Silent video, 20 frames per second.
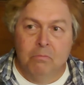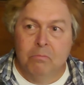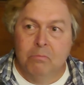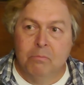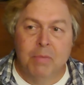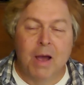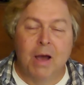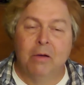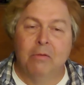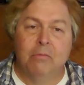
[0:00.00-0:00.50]

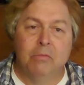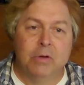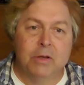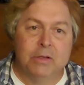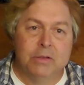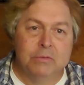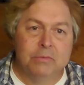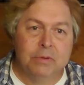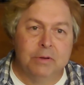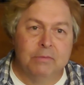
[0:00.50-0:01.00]

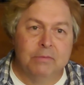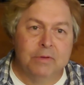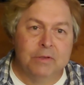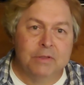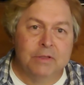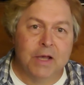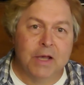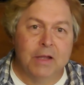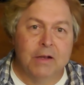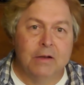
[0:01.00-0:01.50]
boundaries we've
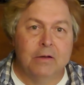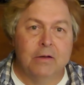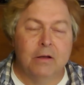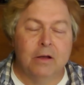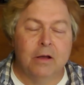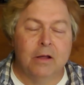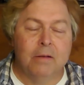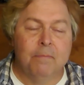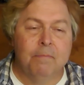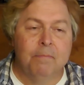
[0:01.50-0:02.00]
decided
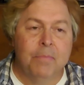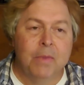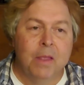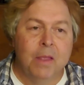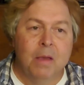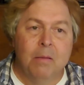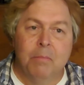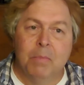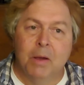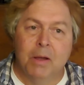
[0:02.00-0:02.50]
on,
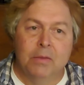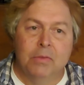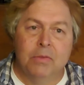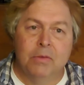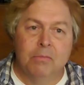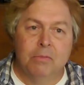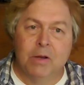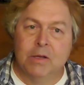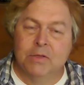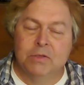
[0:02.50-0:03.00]
but the
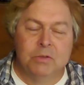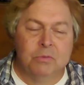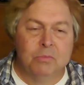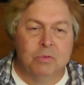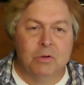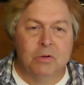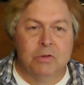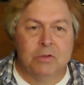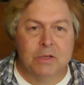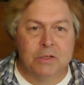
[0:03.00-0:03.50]
rest of the
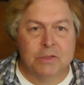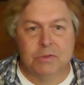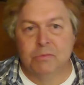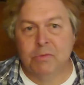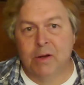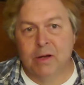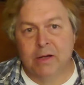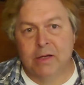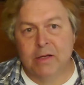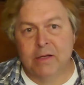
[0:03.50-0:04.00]
world doesn't
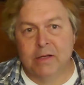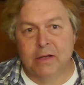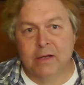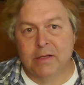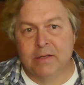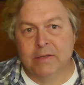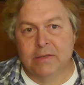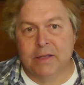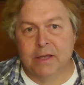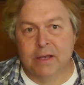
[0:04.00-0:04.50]

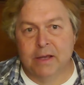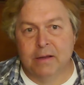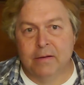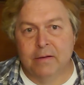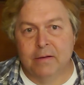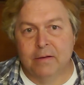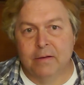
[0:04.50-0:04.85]
recognize that.